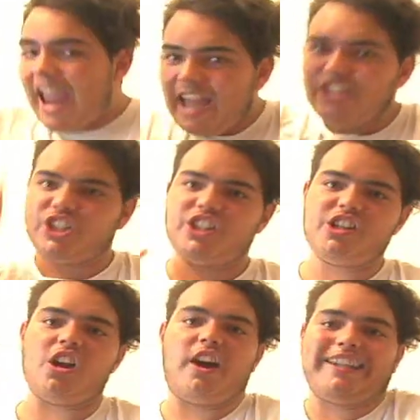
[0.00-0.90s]
and she
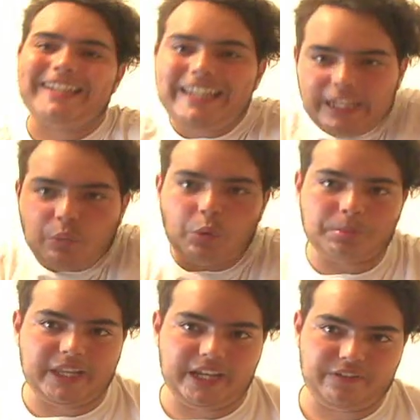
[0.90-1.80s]
did it on an equal
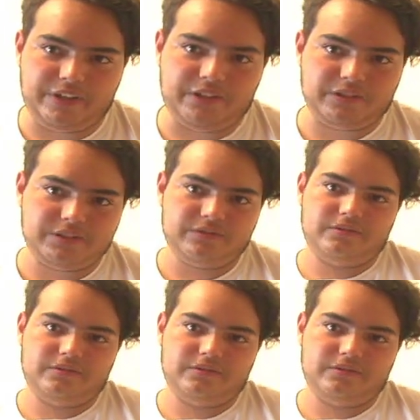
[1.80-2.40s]
playing field.